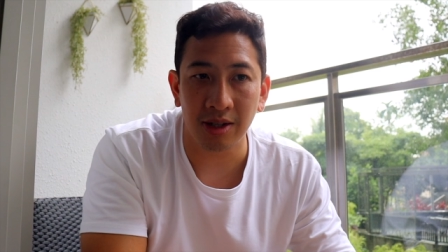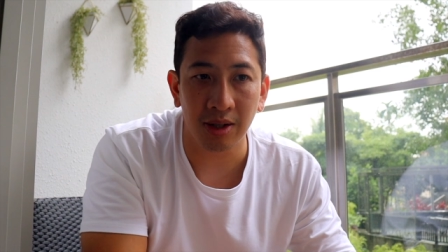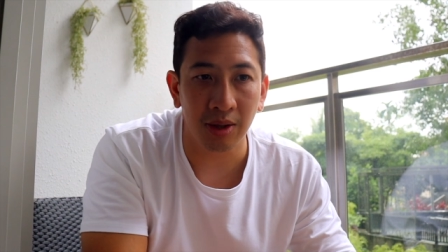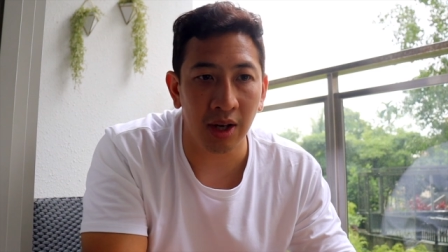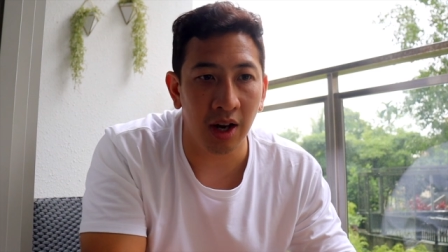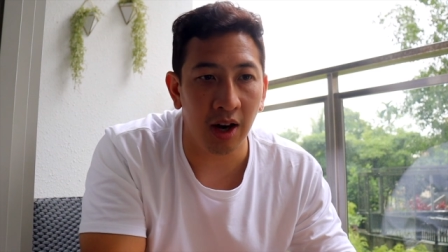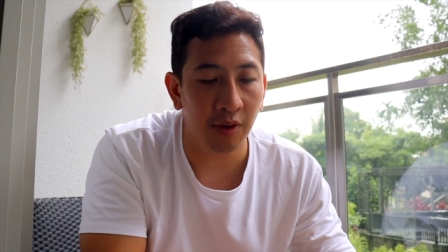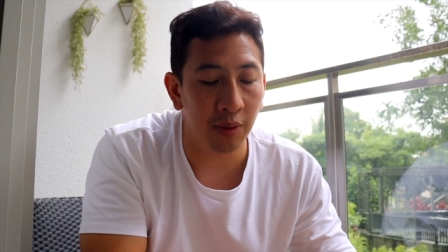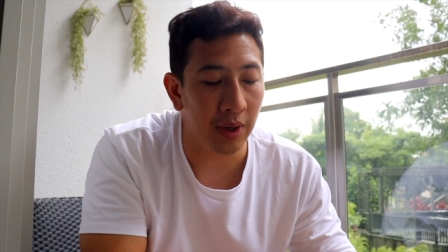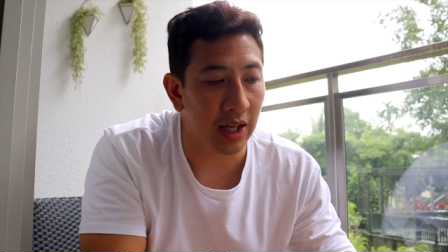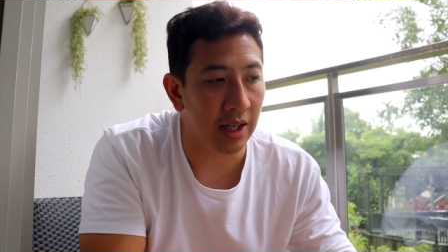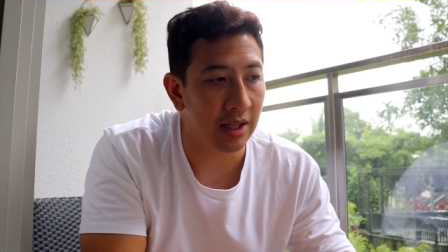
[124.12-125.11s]
two and a half
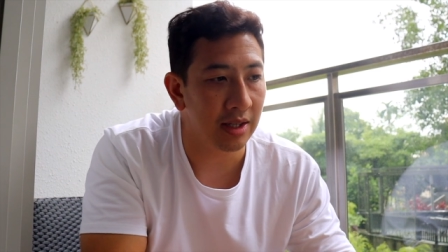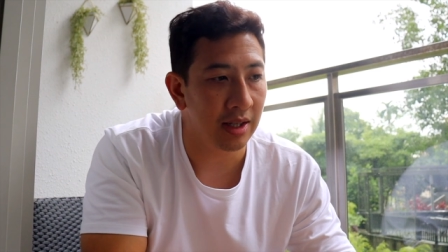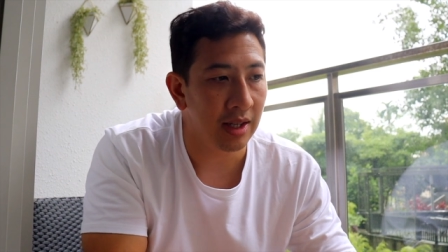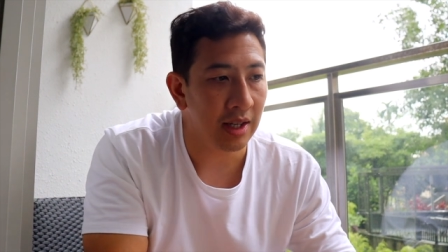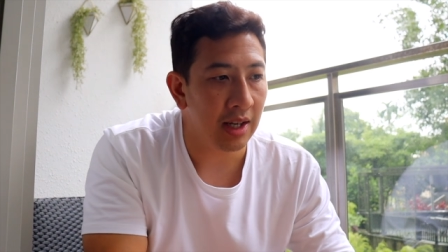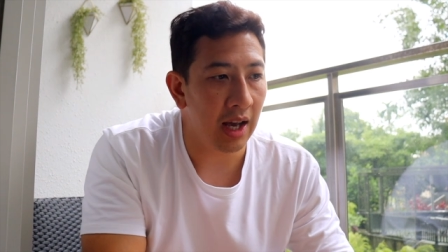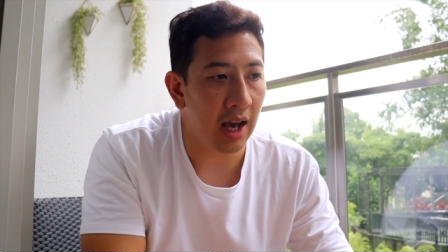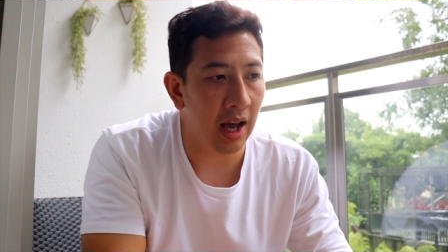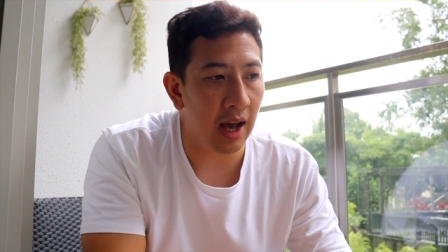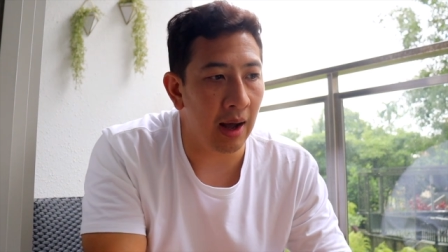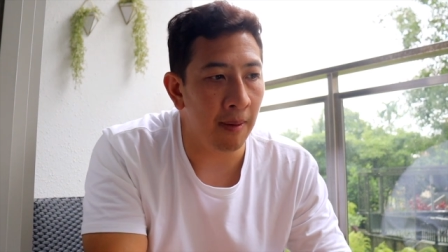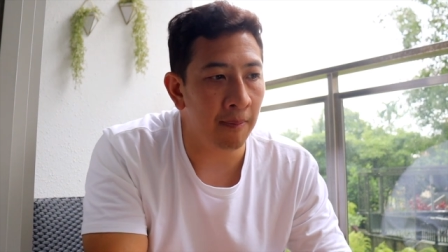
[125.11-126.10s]
weeks.
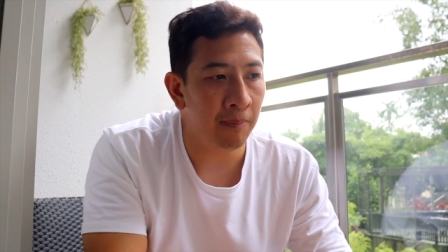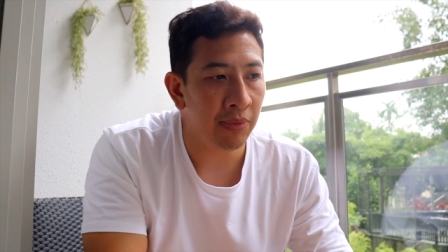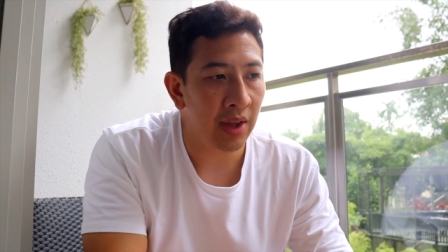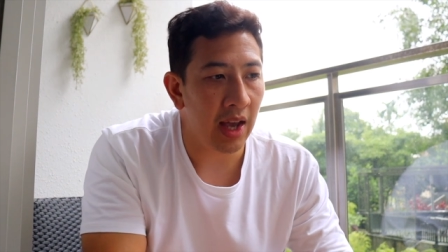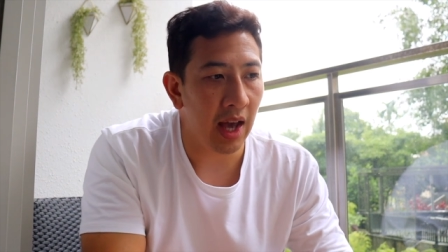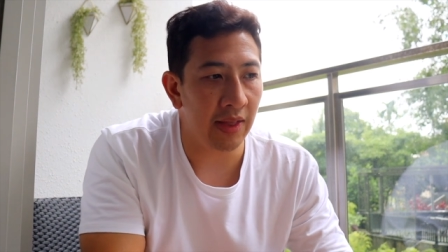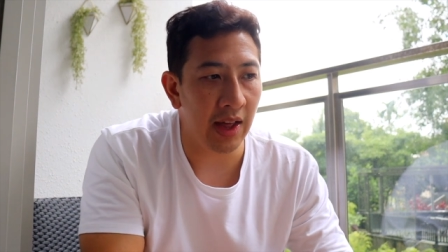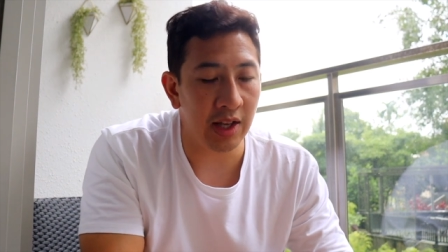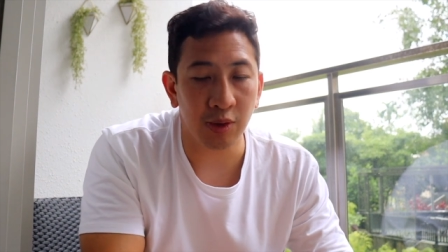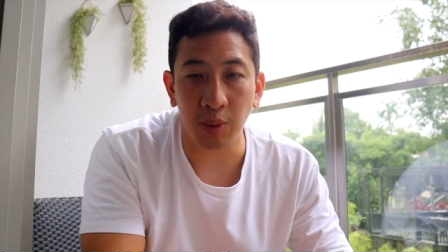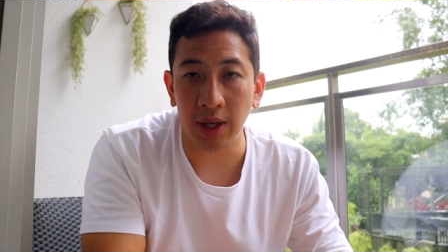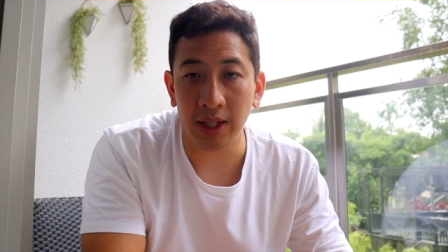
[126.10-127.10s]
Um, and
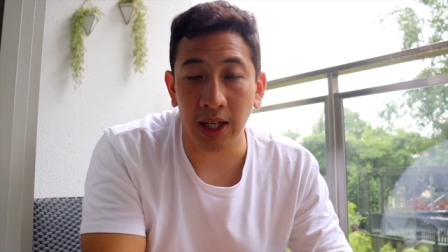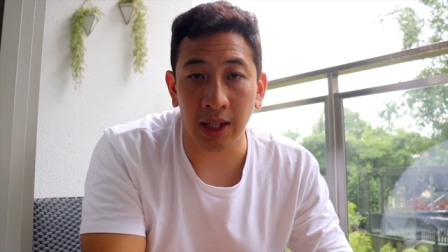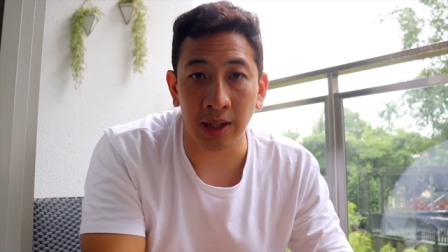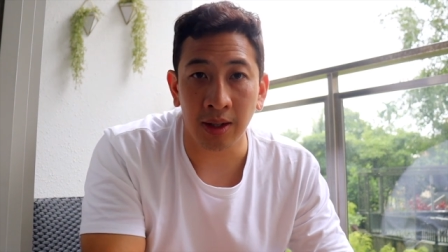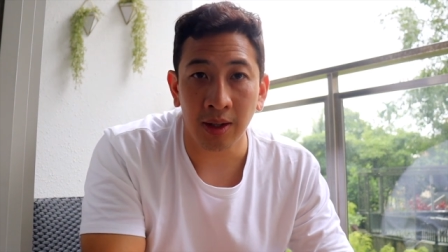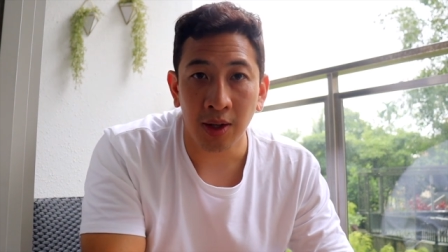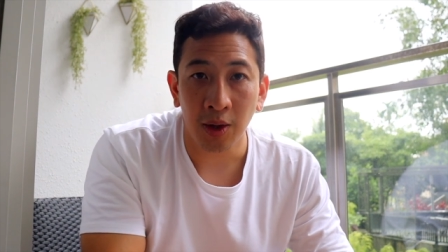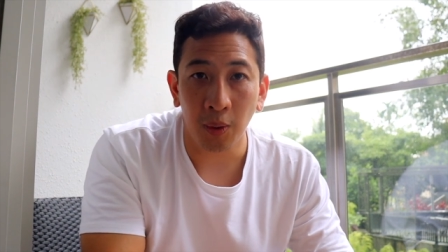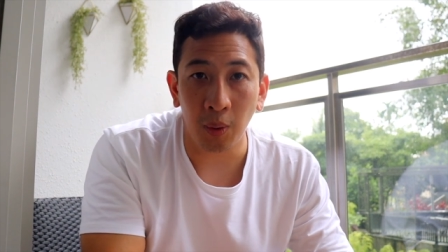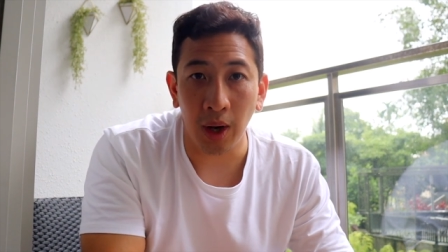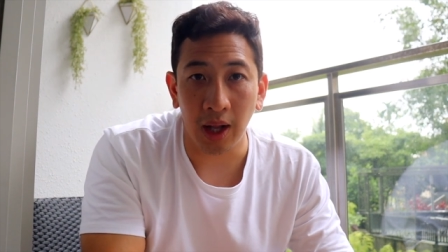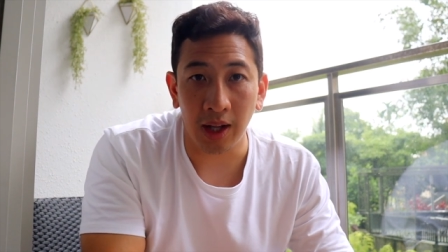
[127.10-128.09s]
that's working
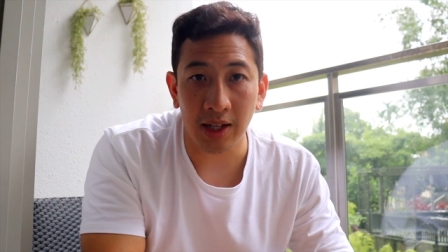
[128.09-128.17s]
well.